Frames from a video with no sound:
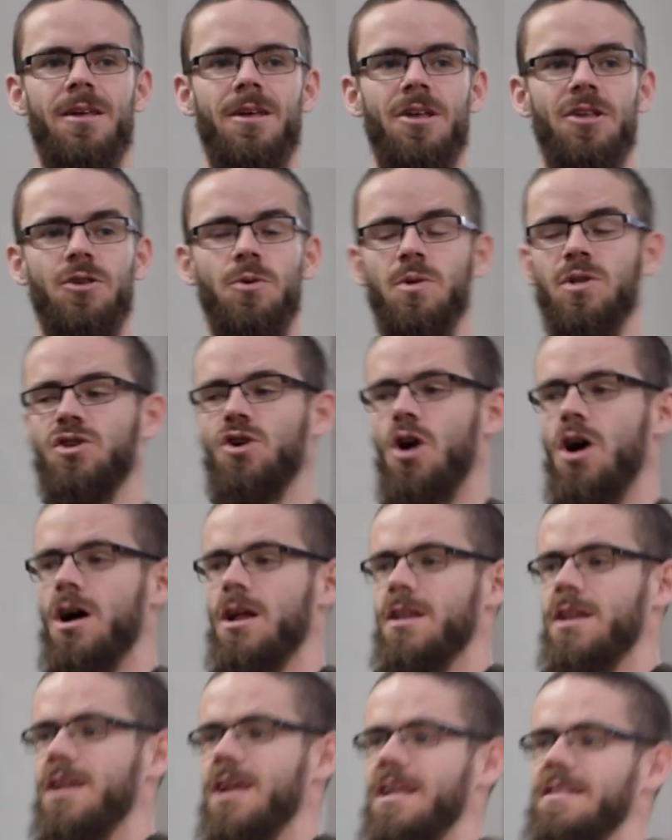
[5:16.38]
So it's
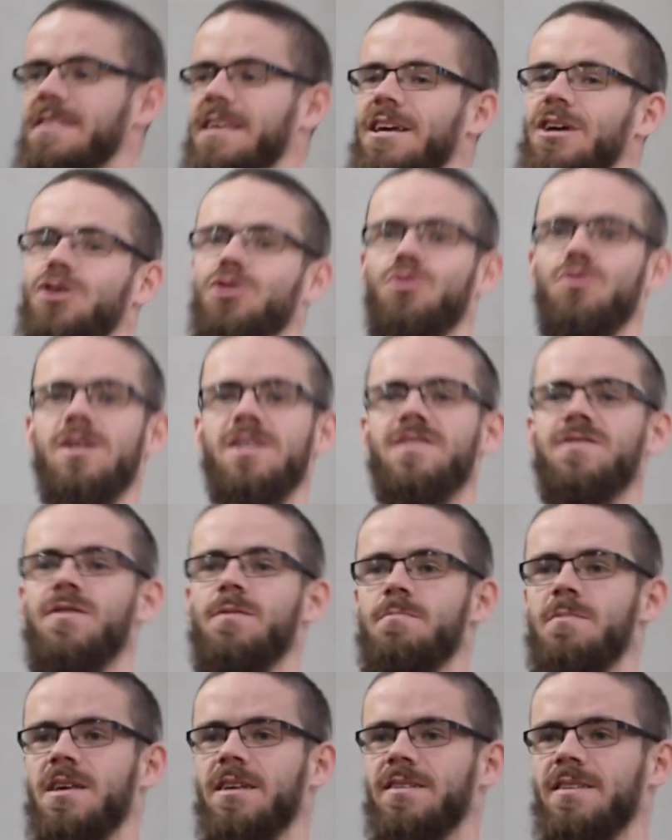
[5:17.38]
gone, it's increased
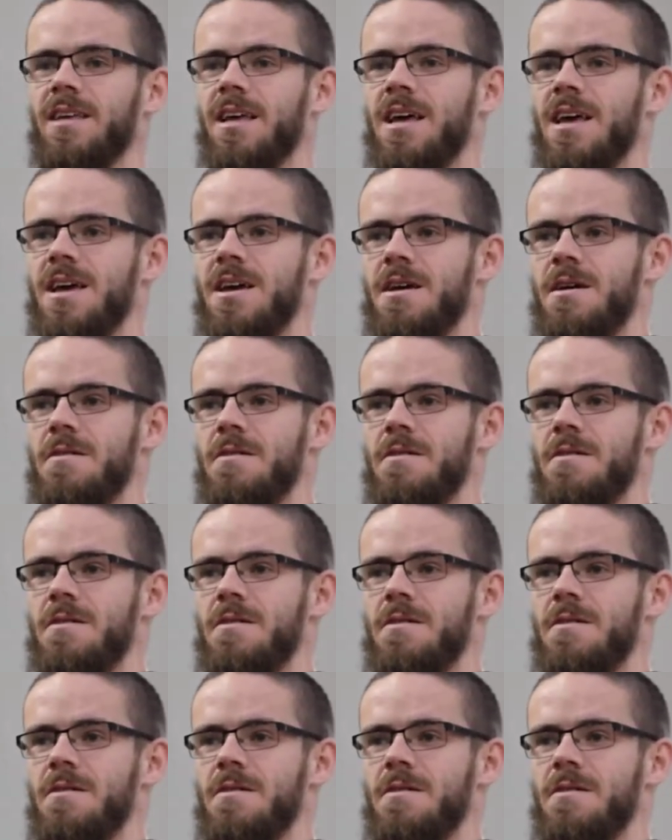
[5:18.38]
from this